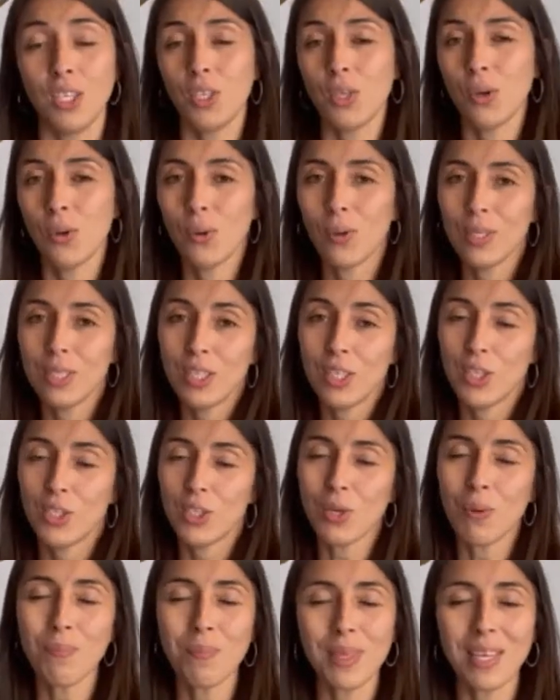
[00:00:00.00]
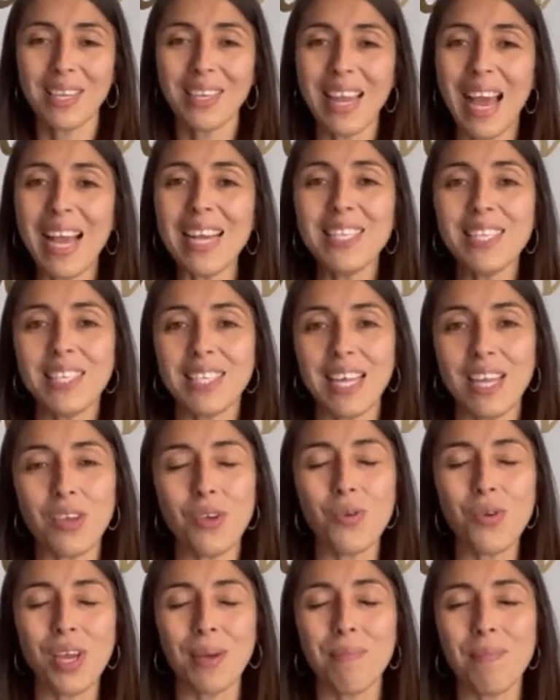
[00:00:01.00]
So it's something nice
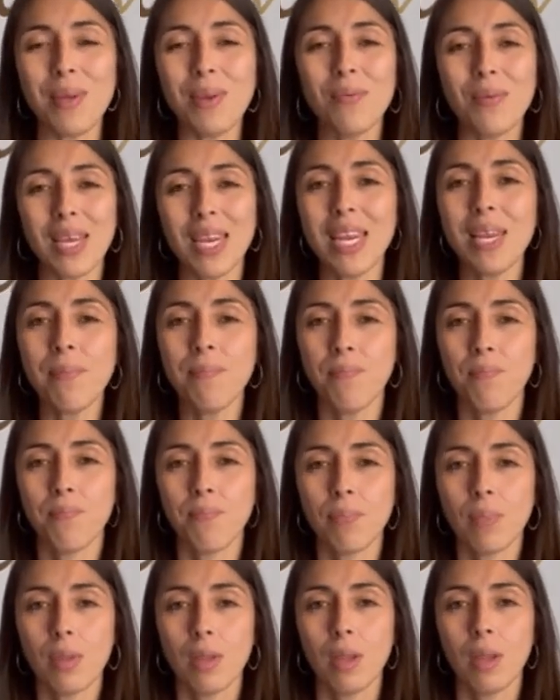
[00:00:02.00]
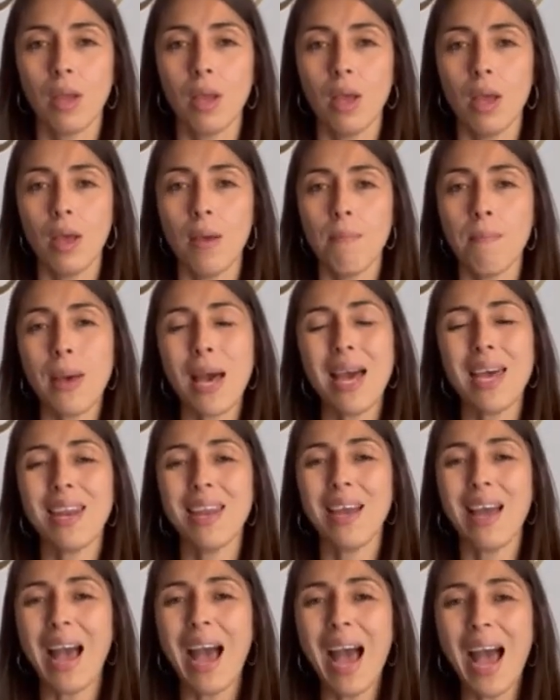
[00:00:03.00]
that you can be reading.
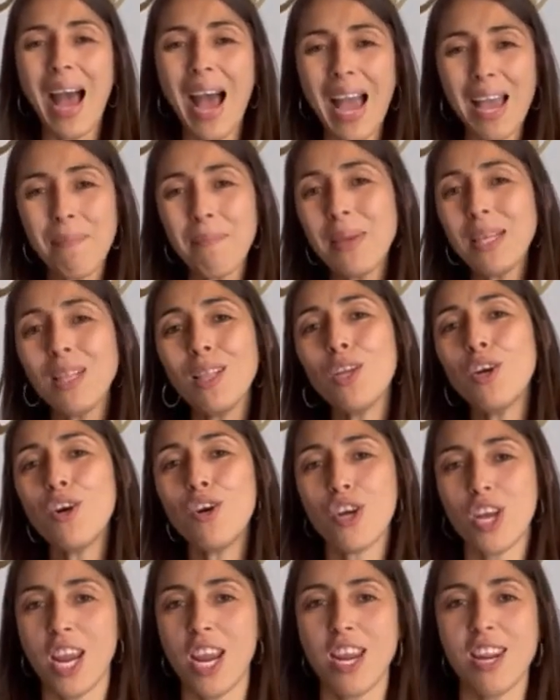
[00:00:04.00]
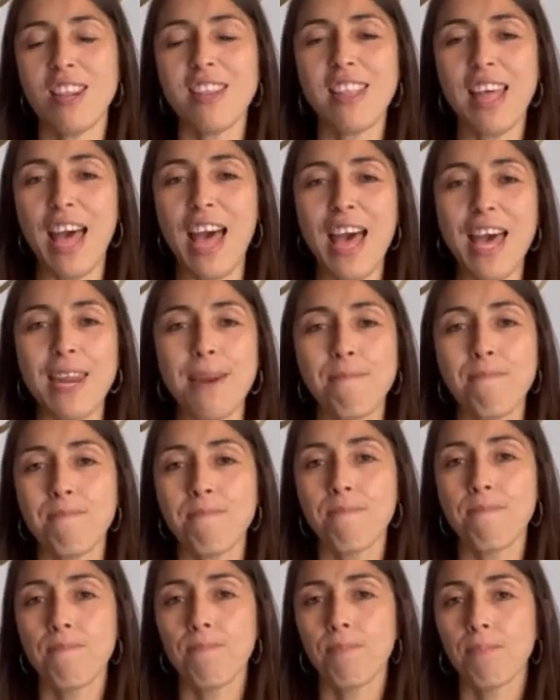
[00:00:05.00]
But I've been learning
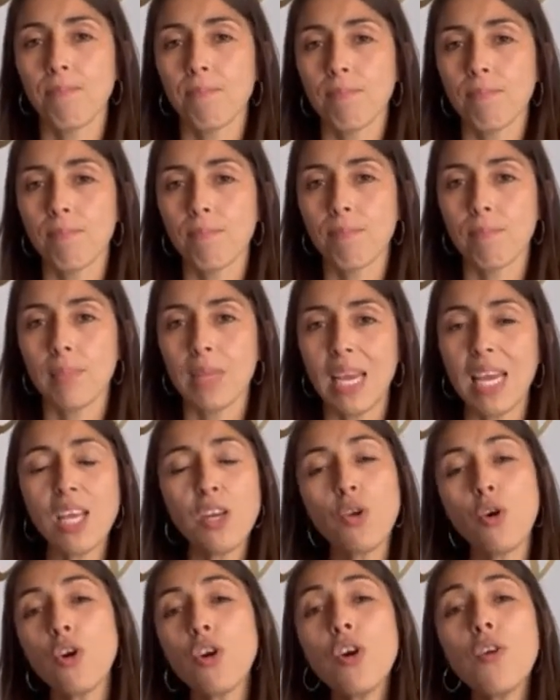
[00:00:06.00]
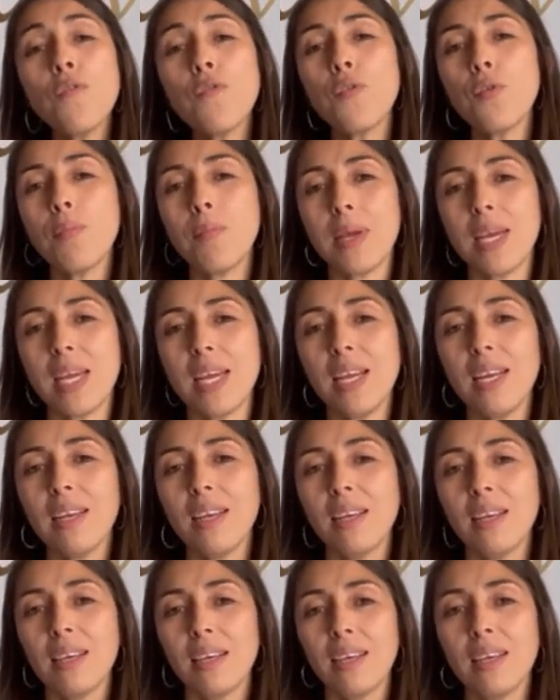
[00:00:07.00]
that in order for
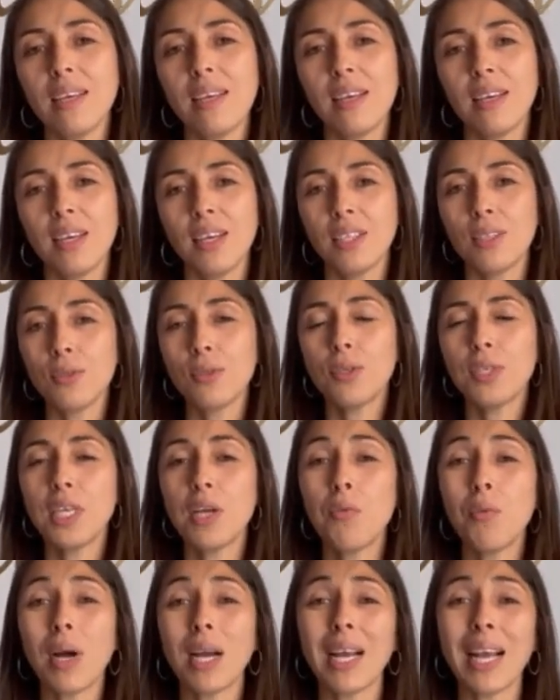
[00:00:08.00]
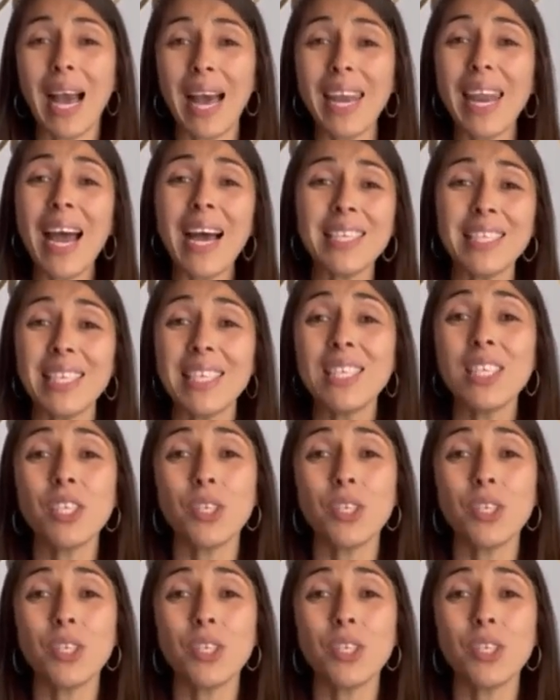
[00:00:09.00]
me to see what God has